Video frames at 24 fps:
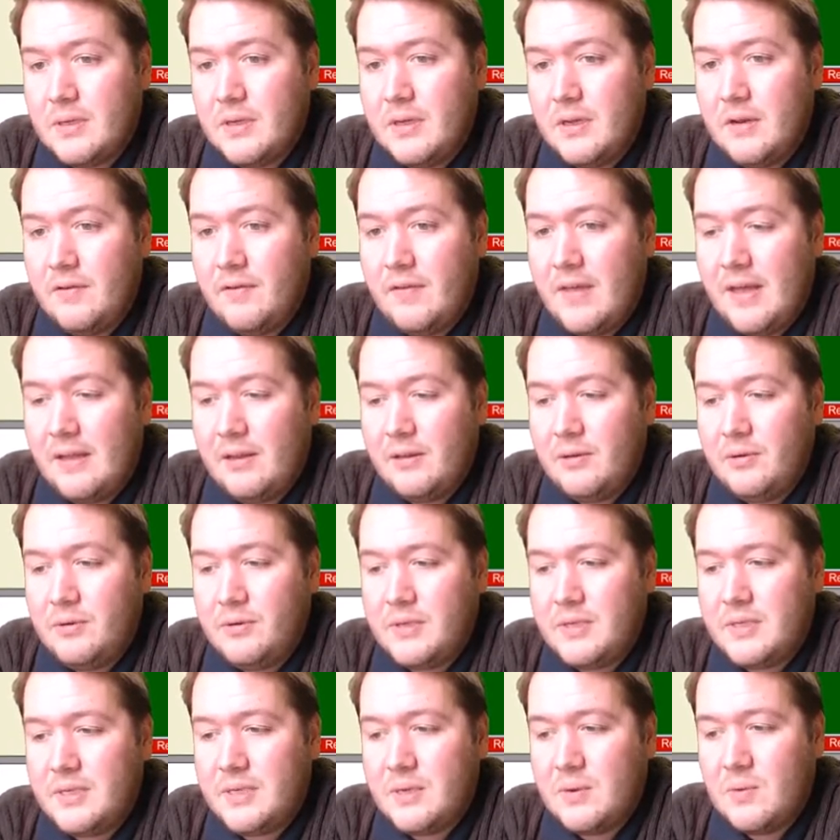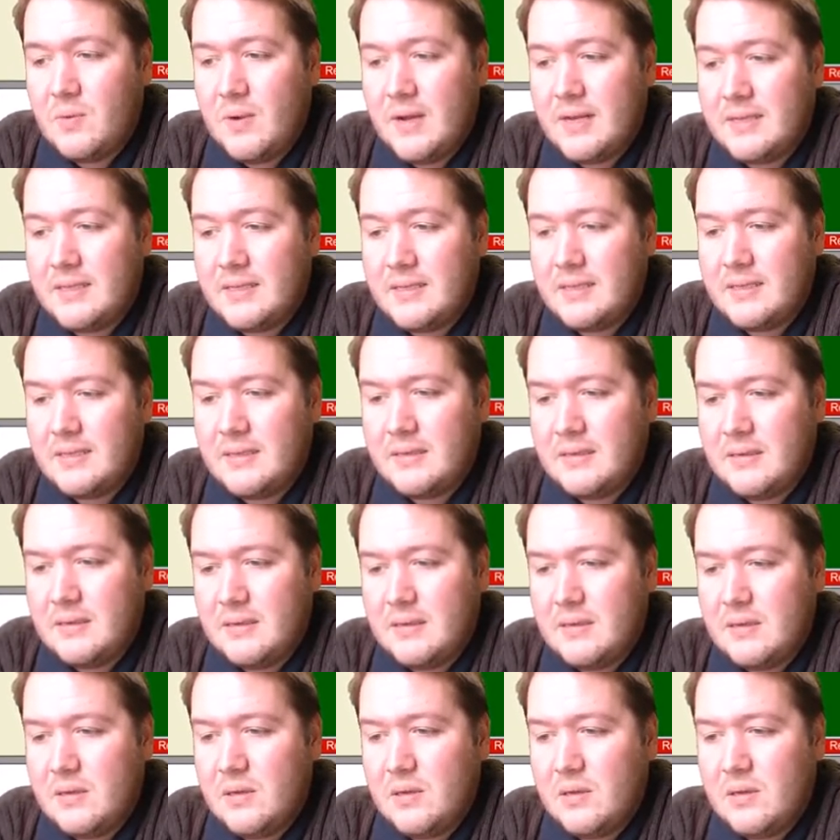If that loses to wests,
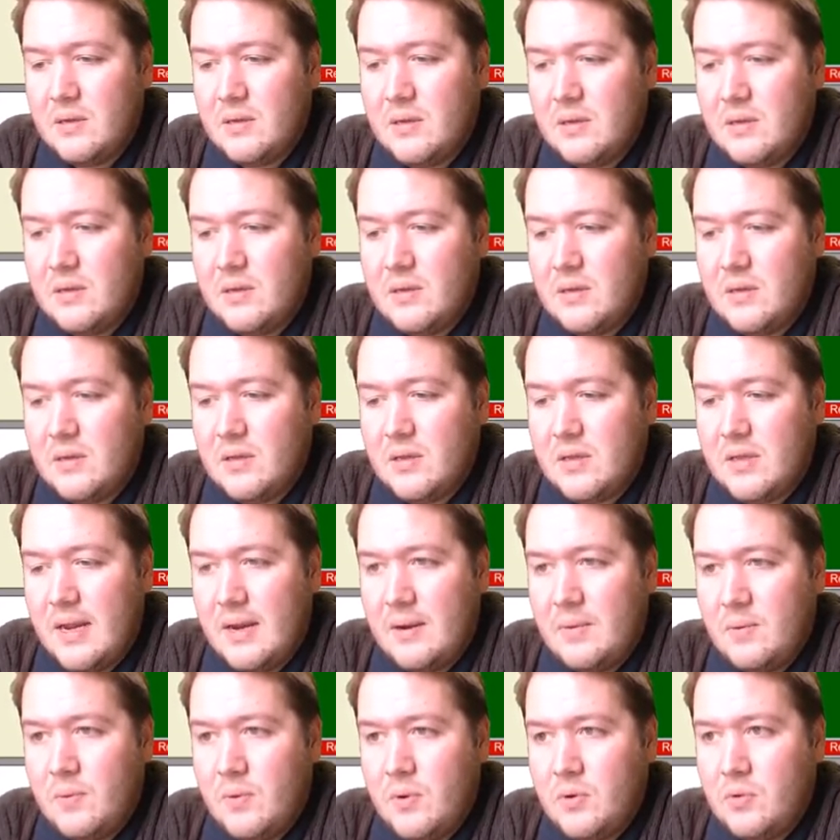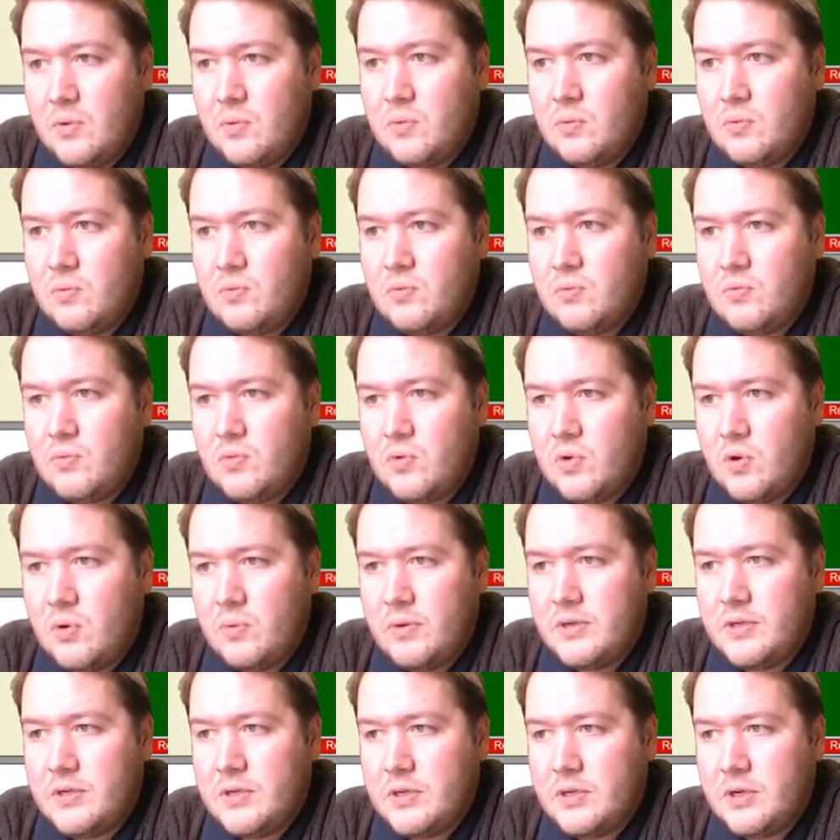they will
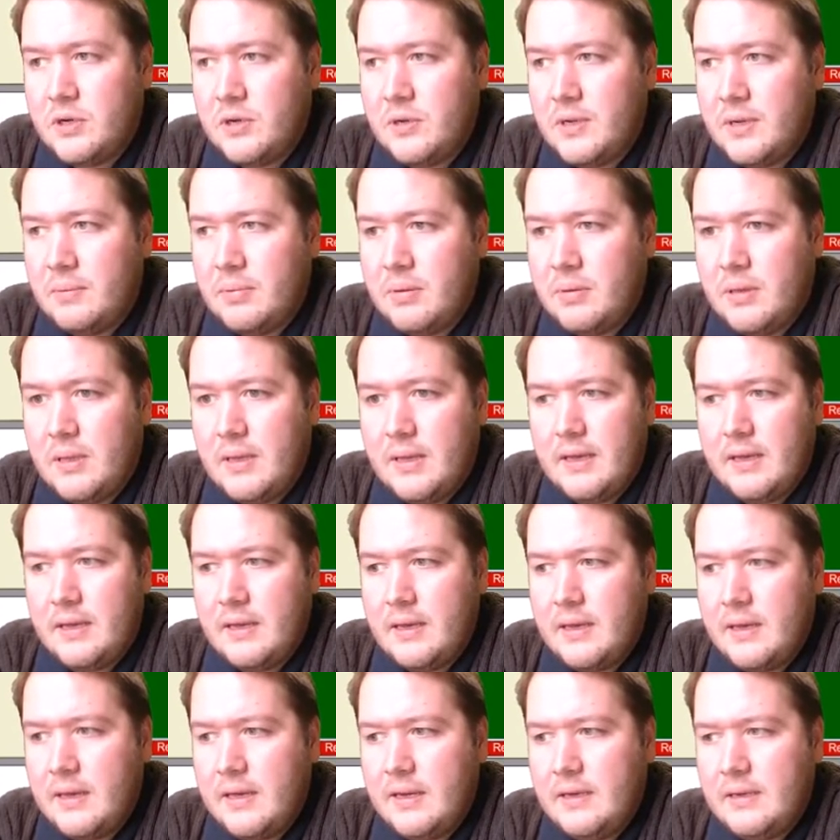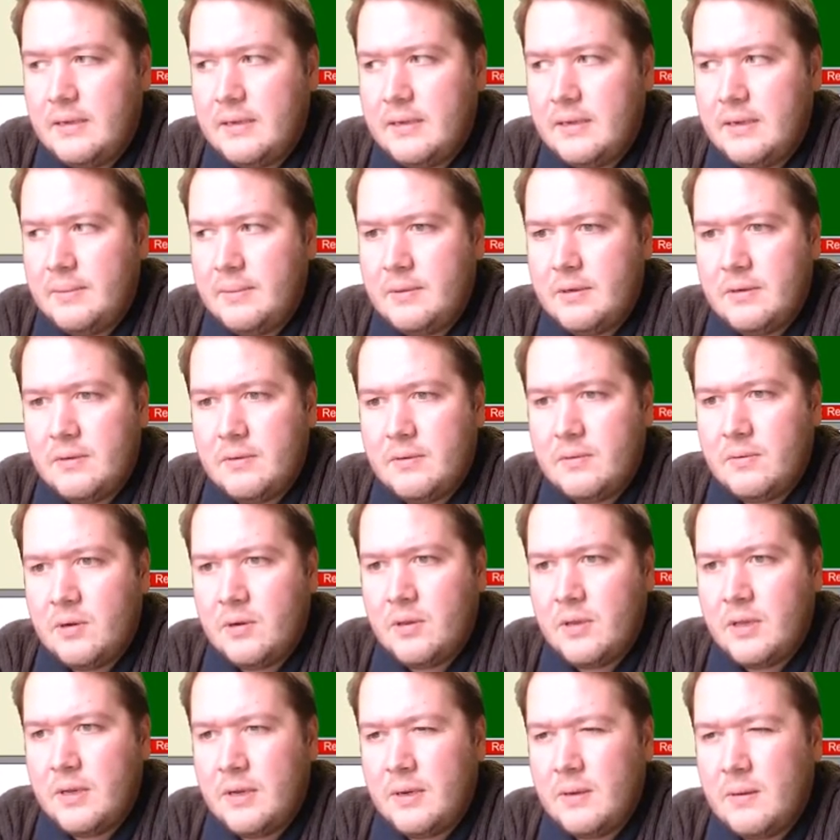almost certainly play a diamond,
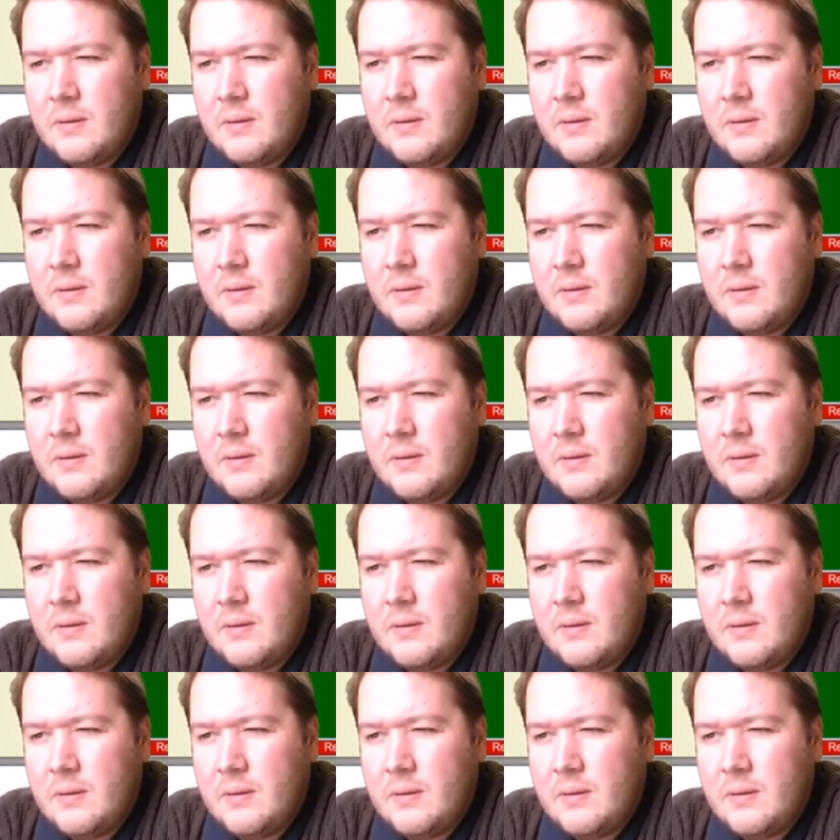won't they?